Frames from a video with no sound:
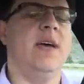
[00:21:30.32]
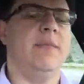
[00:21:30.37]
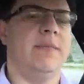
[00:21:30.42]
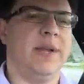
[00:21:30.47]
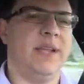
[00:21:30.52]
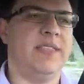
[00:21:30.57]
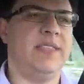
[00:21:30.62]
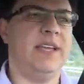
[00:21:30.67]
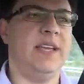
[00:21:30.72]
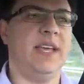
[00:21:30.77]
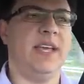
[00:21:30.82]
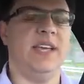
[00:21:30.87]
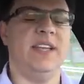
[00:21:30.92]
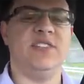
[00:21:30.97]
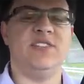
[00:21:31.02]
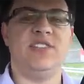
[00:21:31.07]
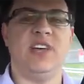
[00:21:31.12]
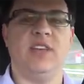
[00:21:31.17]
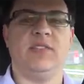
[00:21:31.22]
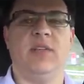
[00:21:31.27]
but I think
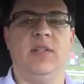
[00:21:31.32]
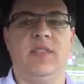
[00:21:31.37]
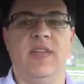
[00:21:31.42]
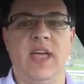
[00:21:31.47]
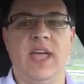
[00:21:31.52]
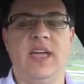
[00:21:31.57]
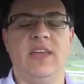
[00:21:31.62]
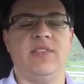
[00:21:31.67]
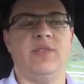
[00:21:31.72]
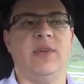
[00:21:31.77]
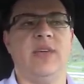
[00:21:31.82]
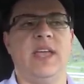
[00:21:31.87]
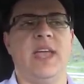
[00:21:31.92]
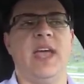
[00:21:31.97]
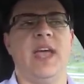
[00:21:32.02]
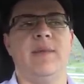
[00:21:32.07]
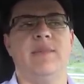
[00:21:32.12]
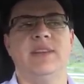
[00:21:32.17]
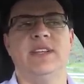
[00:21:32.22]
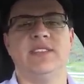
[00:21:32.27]
in general, the A three
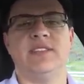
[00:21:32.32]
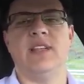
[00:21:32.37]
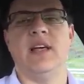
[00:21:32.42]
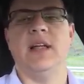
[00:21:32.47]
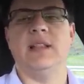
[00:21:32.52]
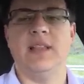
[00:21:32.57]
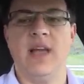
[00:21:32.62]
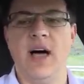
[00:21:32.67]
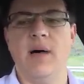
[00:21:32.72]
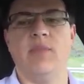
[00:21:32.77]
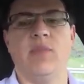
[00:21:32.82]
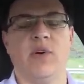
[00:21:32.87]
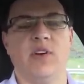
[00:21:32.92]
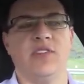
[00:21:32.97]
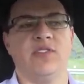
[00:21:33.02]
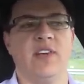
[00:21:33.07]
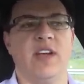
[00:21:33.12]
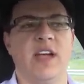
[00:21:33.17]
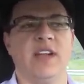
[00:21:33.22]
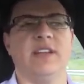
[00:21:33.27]
cabin is a lot more
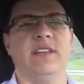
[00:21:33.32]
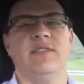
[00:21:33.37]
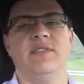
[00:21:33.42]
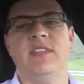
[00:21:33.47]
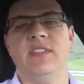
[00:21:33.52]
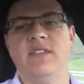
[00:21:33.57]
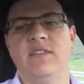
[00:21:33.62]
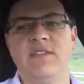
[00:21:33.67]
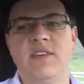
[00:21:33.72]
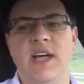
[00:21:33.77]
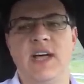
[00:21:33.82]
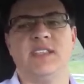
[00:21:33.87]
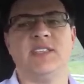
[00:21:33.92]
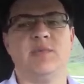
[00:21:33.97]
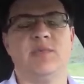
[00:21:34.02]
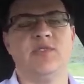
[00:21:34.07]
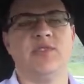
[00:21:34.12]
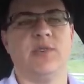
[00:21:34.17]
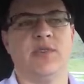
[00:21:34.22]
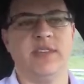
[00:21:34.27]
attractive than the vast
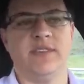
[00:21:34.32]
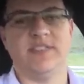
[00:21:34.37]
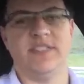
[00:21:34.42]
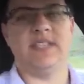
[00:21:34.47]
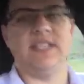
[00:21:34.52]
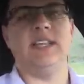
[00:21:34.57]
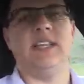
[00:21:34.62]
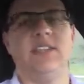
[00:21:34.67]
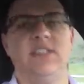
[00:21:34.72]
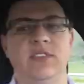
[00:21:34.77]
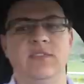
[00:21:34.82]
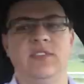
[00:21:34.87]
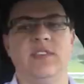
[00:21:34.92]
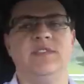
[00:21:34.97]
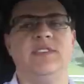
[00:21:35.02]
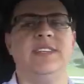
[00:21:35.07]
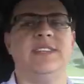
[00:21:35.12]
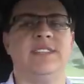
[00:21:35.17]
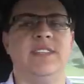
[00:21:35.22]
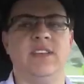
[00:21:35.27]
majority of C L A two
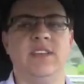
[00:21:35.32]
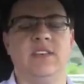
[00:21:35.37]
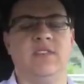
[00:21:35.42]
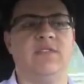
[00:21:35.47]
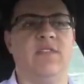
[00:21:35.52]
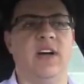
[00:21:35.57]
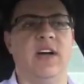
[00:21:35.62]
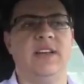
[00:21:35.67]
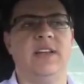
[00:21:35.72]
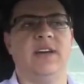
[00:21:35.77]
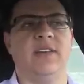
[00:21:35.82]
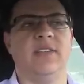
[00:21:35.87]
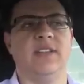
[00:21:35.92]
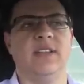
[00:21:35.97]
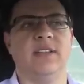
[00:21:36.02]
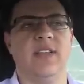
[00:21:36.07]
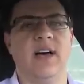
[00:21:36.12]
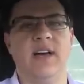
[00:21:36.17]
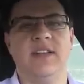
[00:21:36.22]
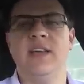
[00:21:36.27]
fifties that you'll find out on
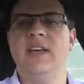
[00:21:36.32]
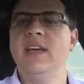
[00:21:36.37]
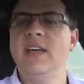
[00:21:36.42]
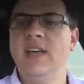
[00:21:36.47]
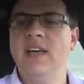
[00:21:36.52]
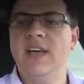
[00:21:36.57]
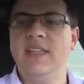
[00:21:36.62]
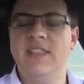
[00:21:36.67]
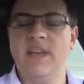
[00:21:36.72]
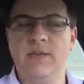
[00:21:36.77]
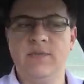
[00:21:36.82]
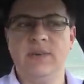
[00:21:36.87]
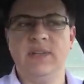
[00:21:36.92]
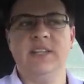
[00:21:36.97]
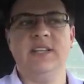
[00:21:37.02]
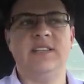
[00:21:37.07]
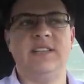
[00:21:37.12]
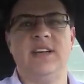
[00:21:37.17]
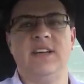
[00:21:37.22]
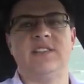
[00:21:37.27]
the lot, and that
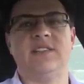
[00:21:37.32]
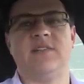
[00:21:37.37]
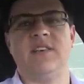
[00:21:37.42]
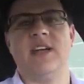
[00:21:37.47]
really does